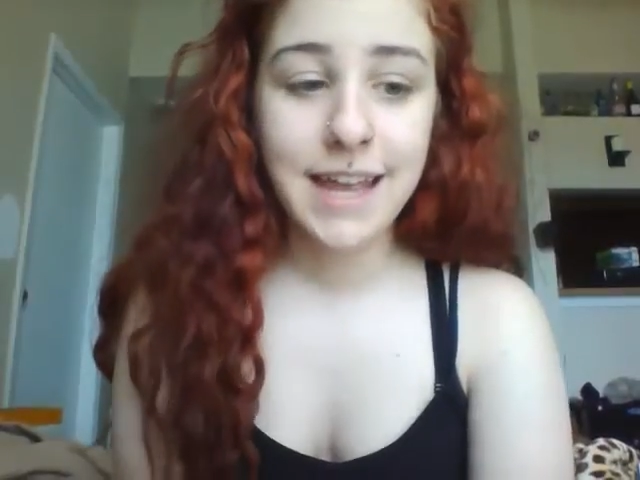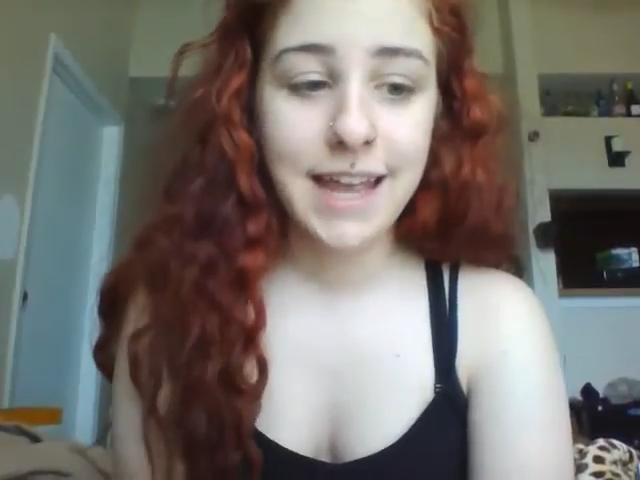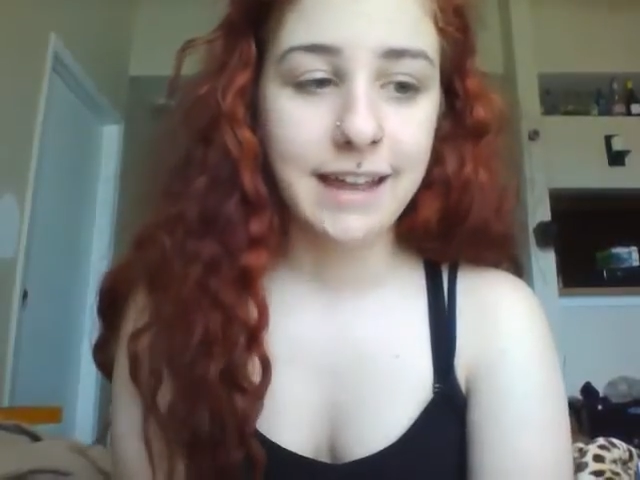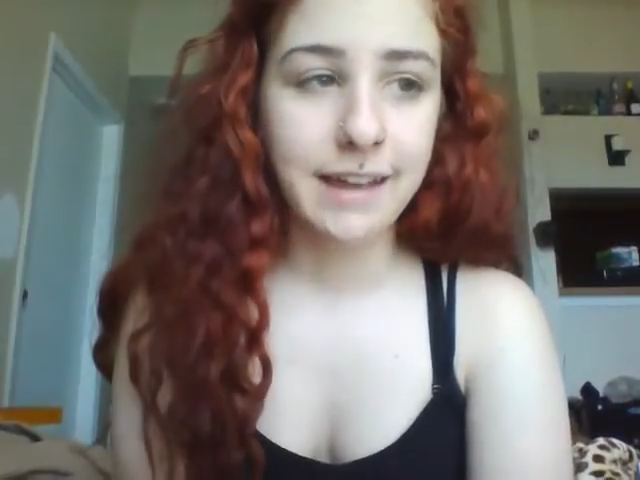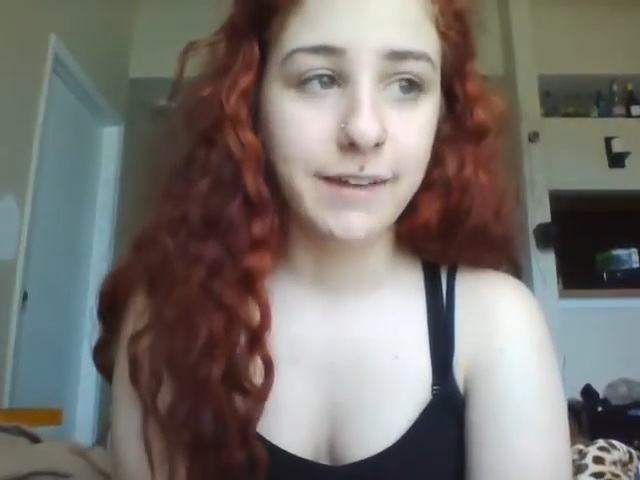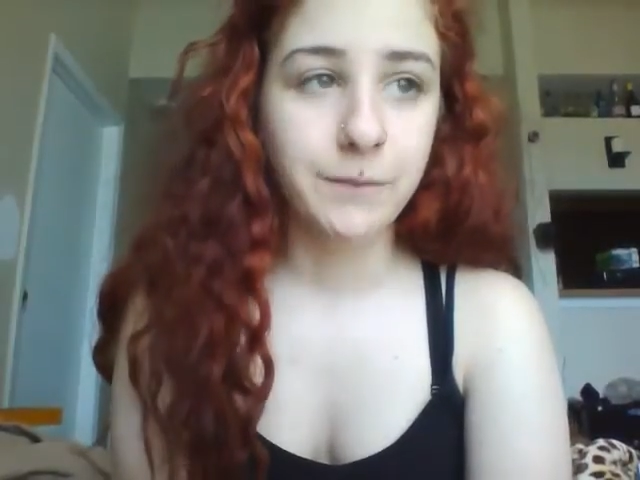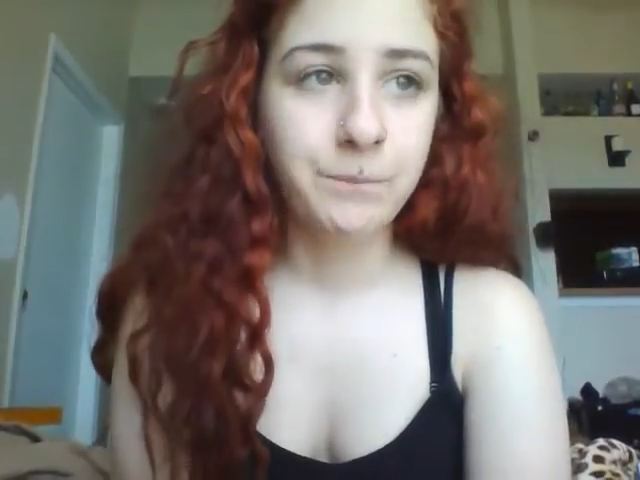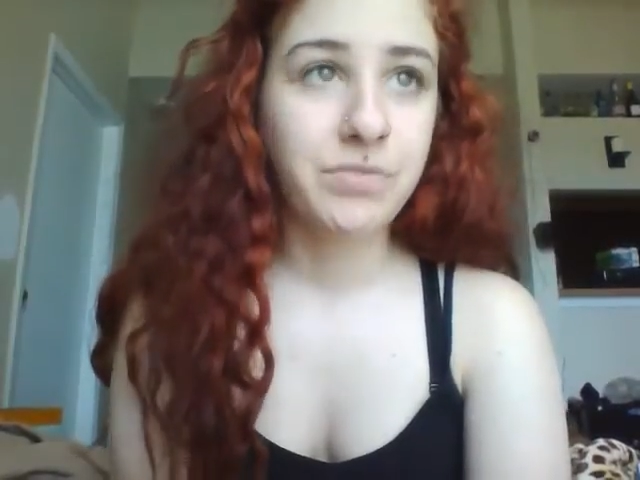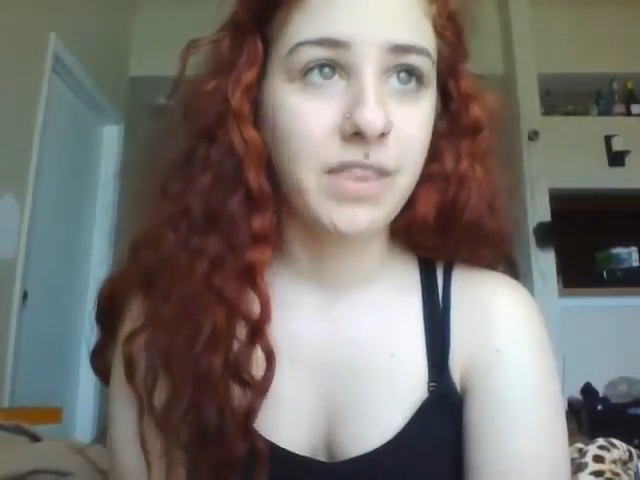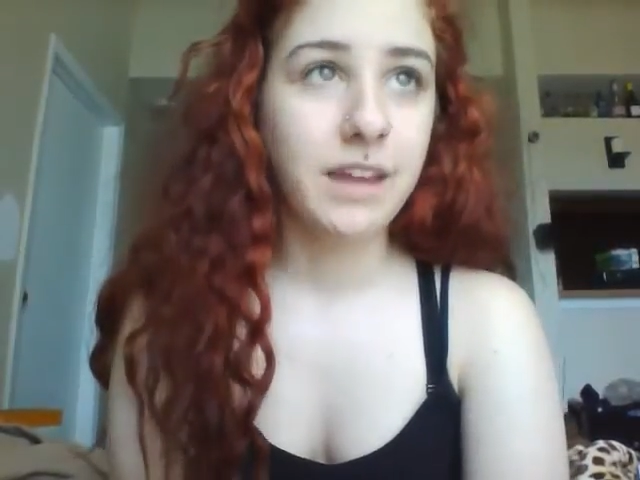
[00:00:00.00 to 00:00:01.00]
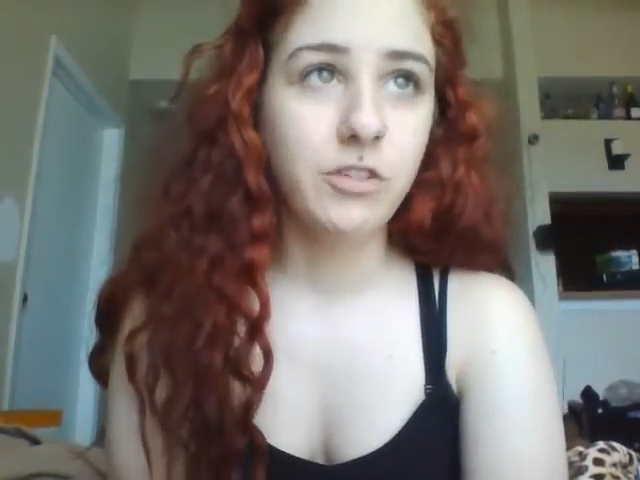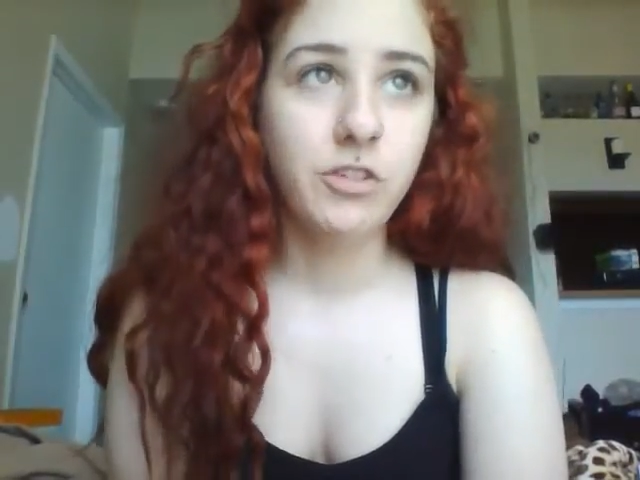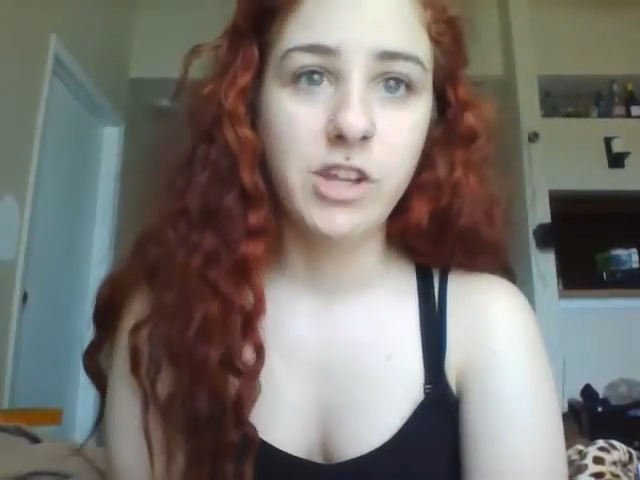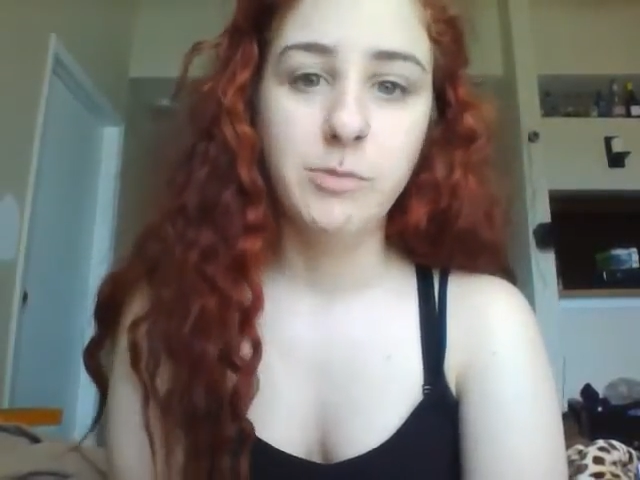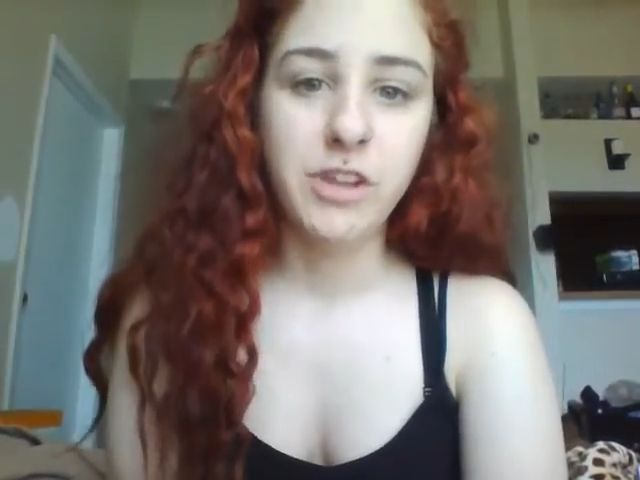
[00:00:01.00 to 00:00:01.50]
And it
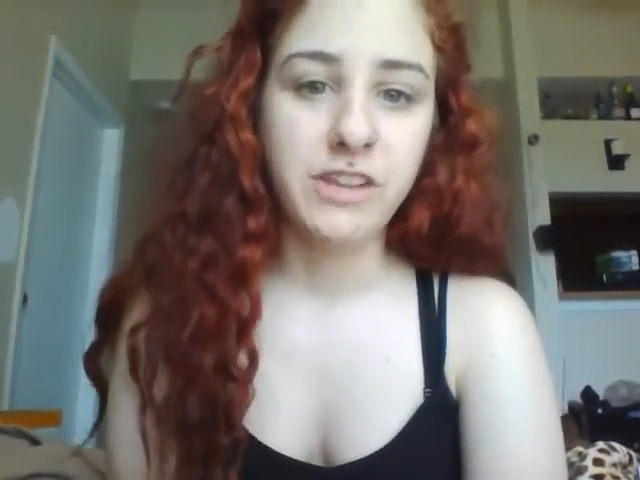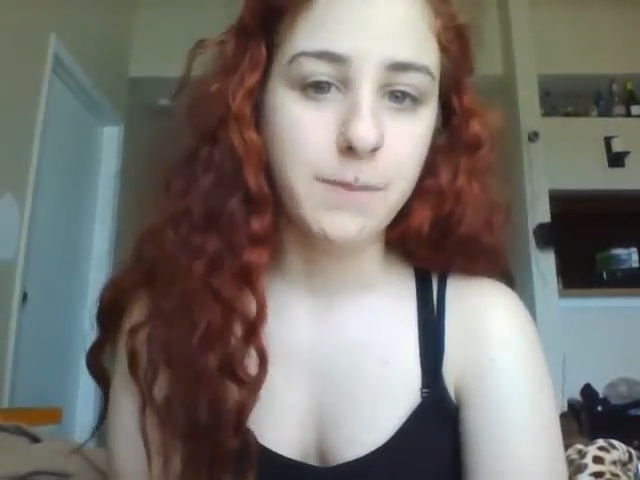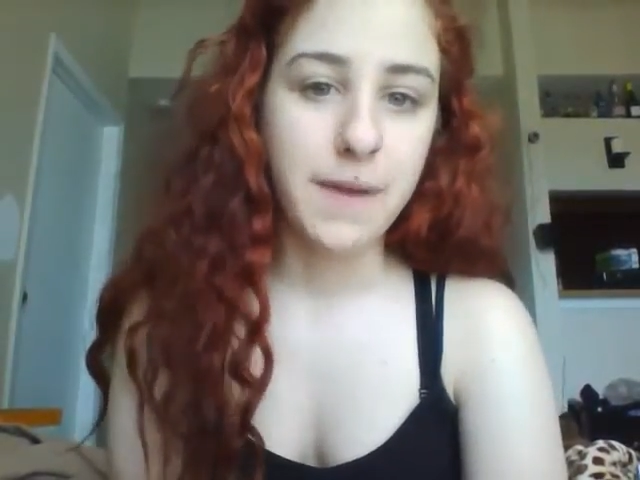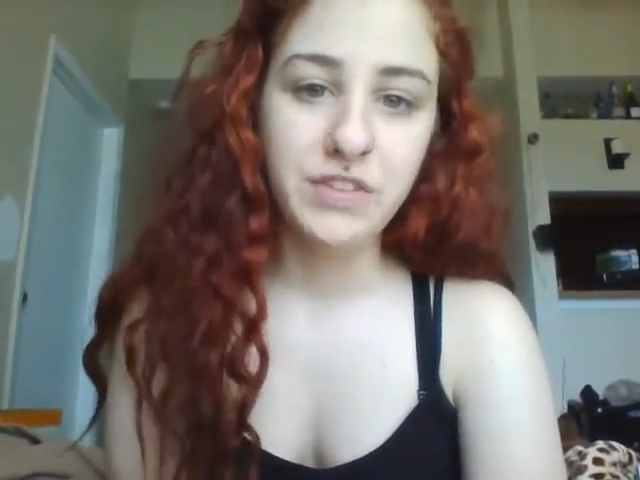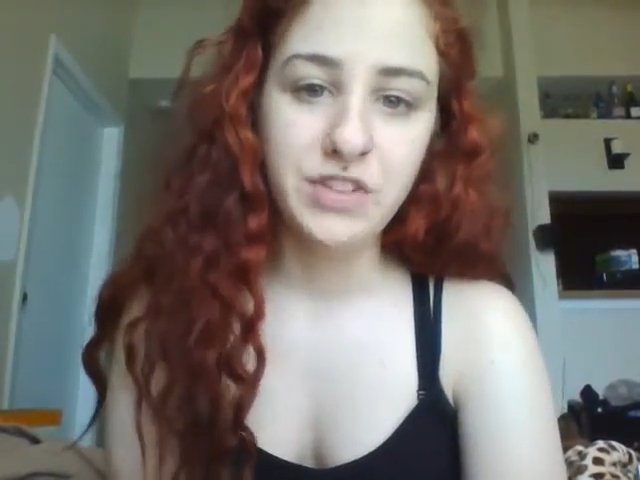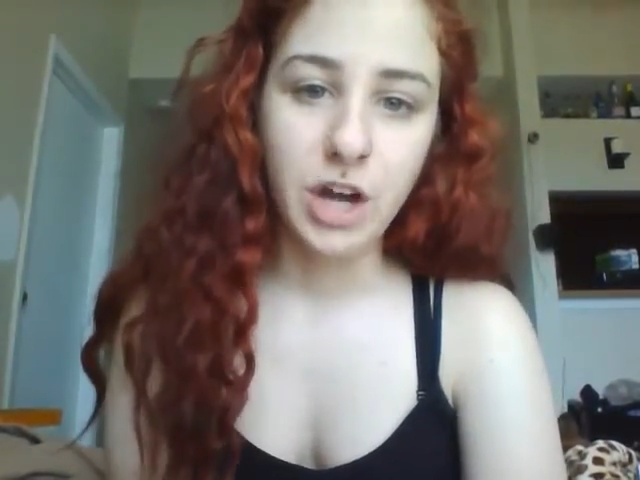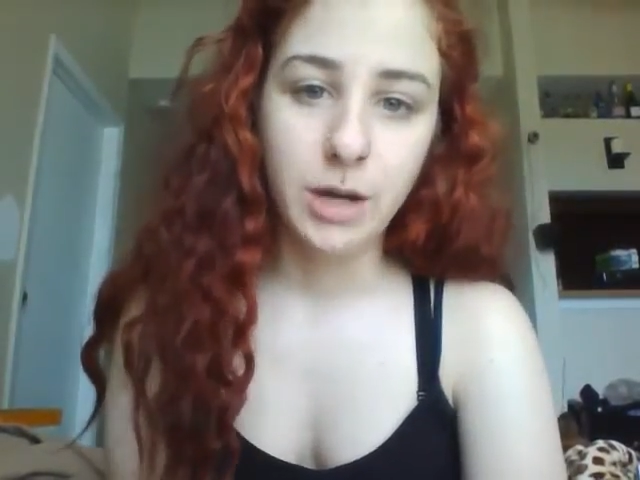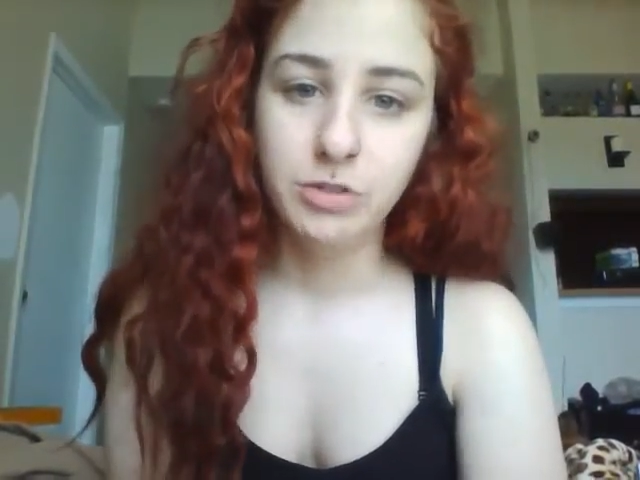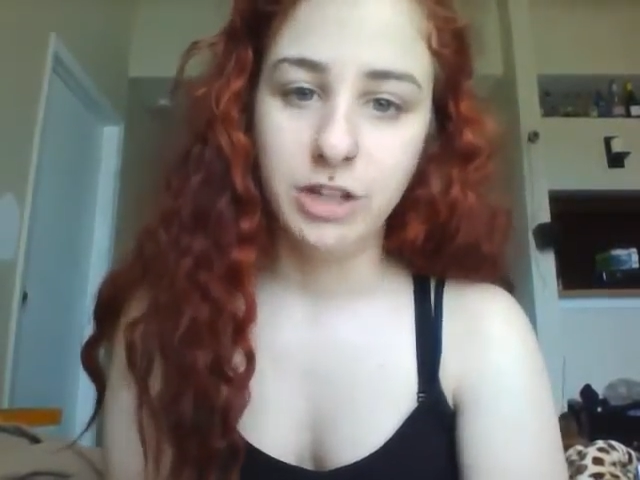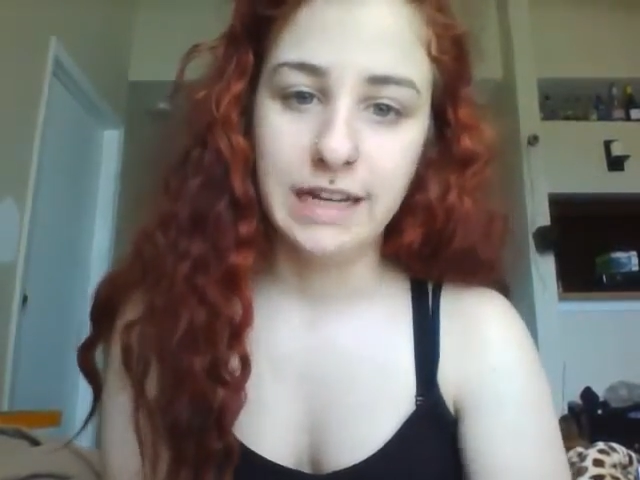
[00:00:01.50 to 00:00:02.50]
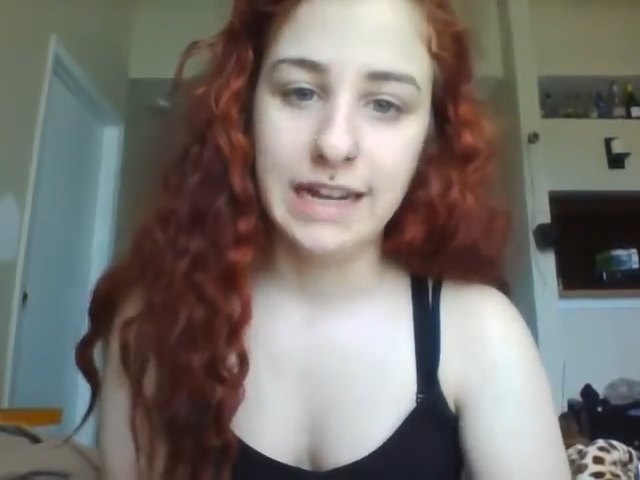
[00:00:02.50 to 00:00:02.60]
just seems like the best option.